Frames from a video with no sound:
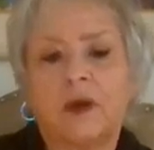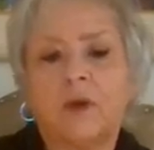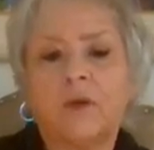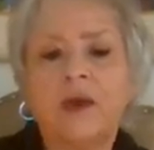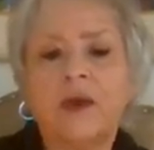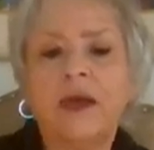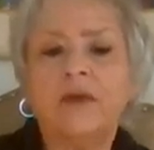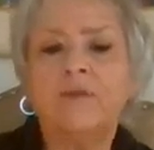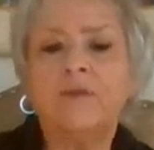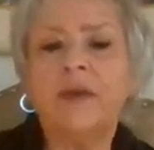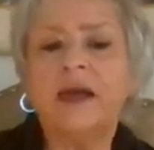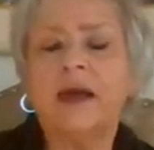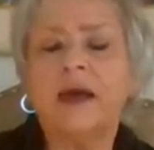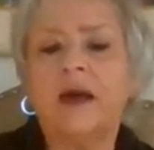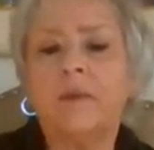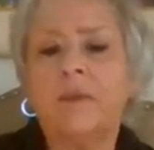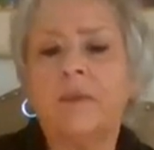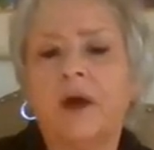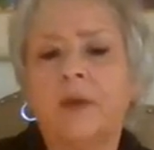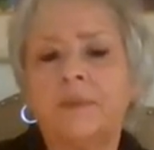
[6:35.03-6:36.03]
We have
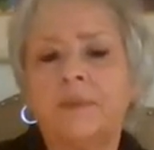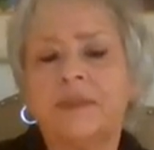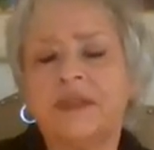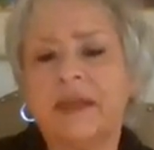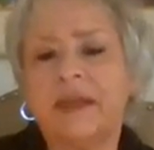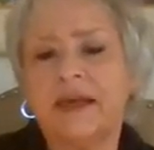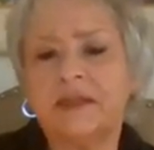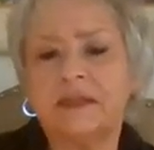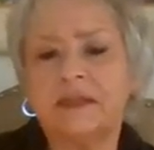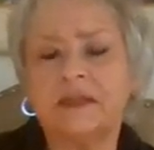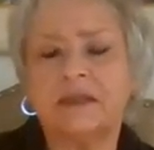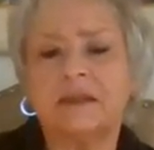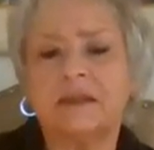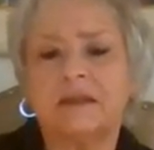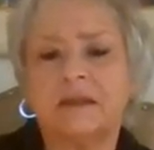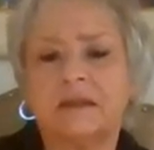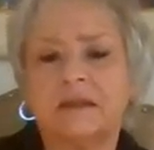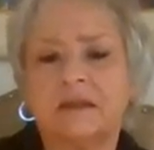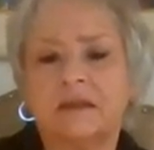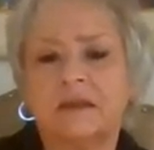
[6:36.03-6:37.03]
become obsessed
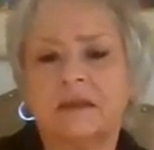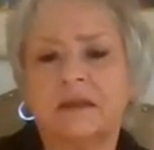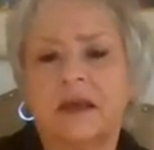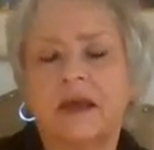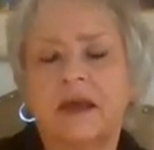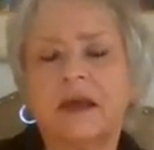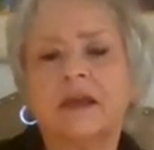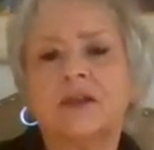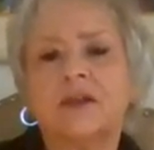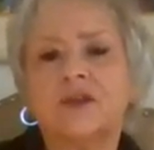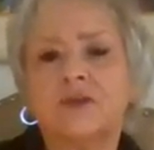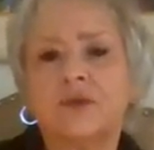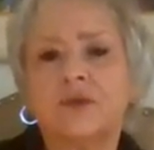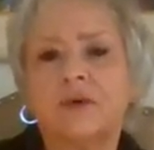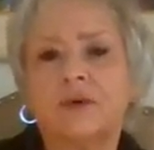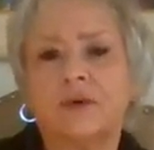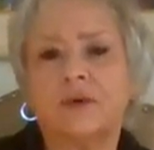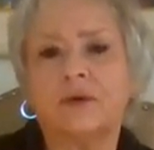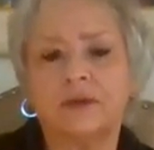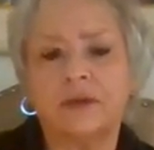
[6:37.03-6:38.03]
and
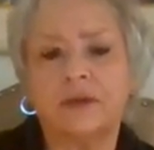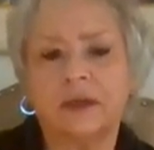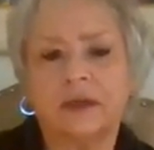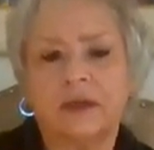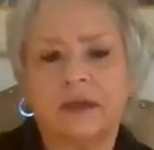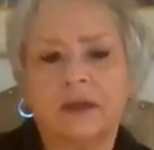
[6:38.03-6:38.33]
controlled